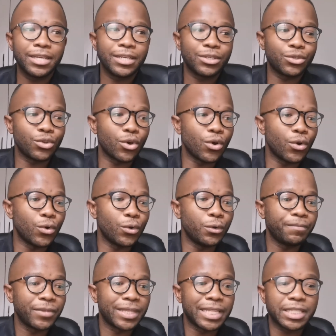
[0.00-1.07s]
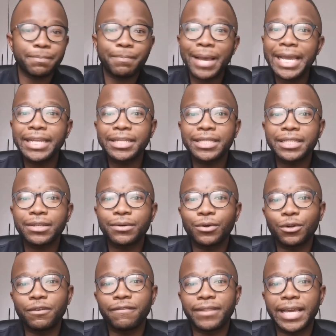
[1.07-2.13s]
So despite
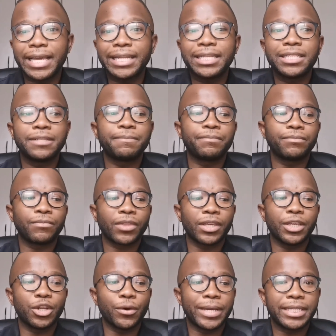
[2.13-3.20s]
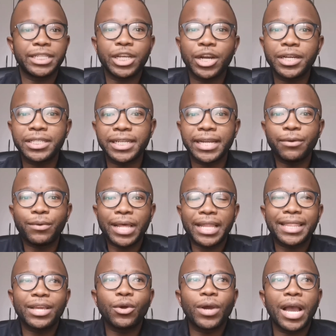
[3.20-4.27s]
all of that, at TRJ, I
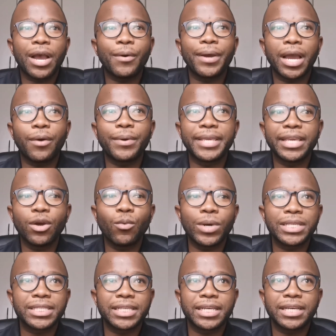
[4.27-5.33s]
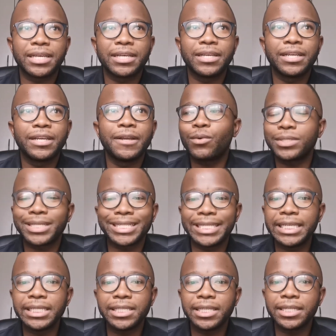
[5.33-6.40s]
think our year was a
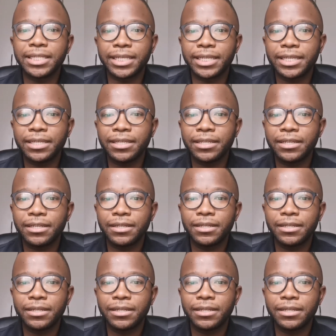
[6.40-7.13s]
decent year,